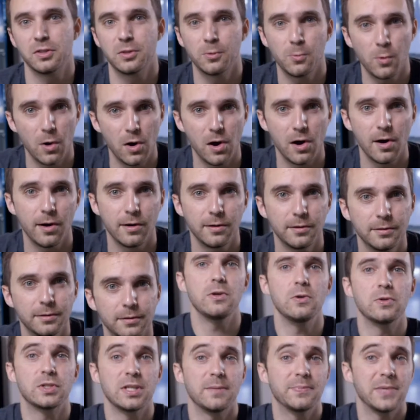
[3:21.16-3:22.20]
to the wall.
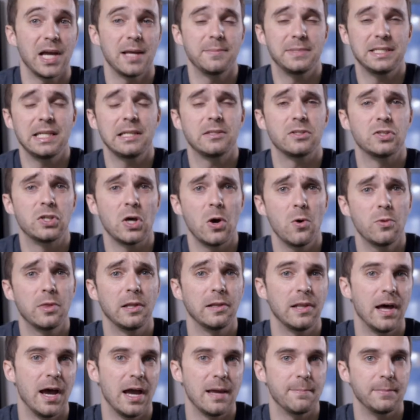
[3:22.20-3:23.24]
You sometimes need to toe the
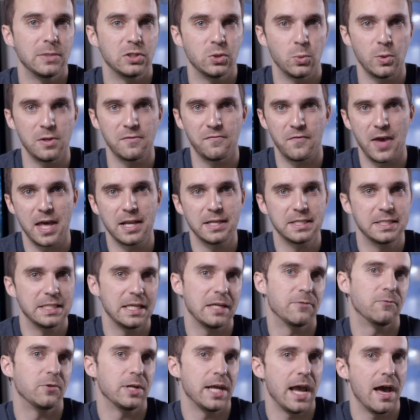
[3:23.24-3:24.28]
line between fantasy
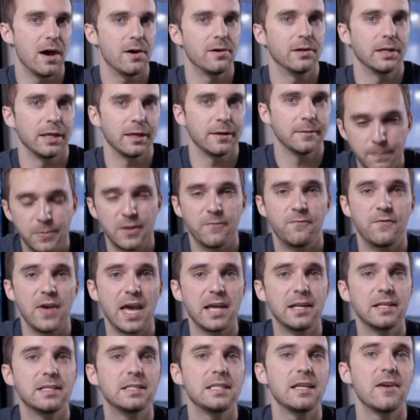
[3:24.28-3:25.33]
and reality. The
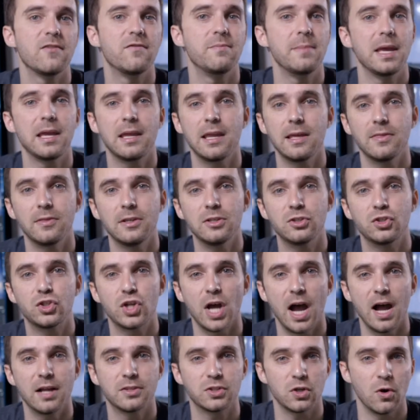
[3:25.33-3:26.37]
fantasy of making these
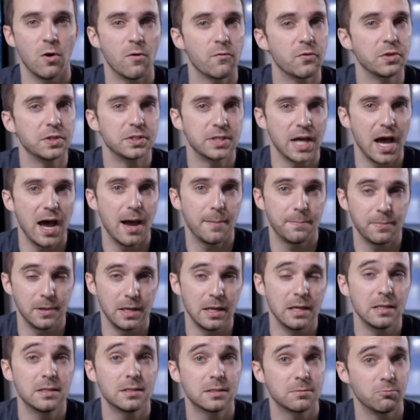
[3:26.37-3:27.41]
shots over the top
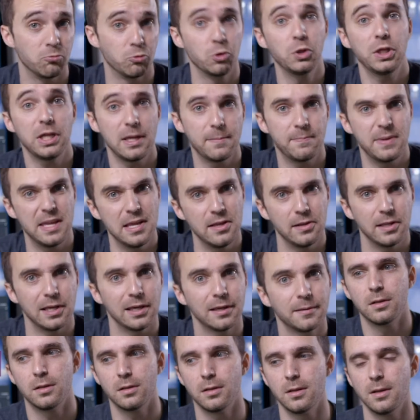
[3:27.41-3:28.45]
is really
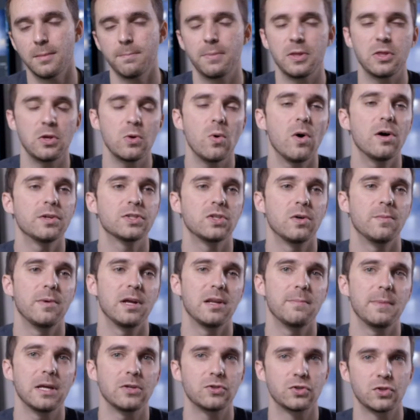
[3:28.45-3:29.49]
appealing, but you also
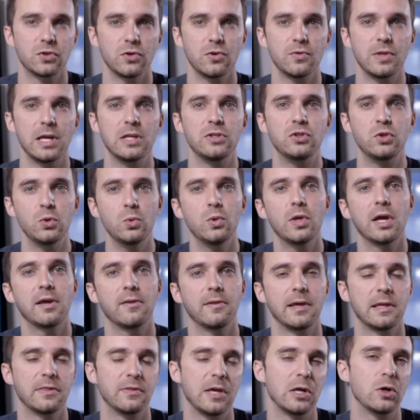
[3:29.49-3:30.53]
want to make sure they do look
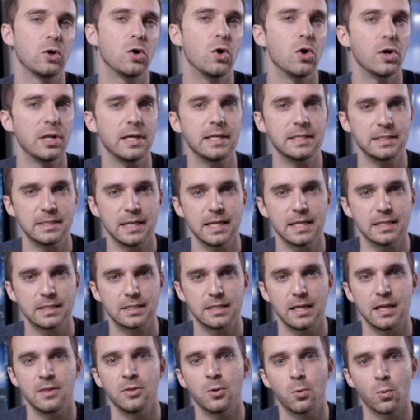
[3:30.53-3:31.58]
like they could
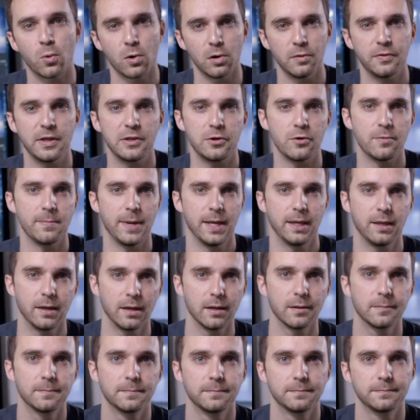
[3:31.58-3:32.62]
exist in the world that you're
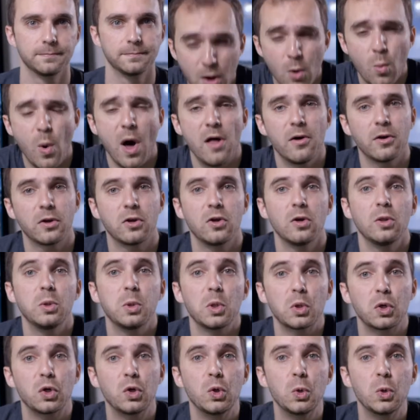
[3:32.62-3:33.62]
making. While it could look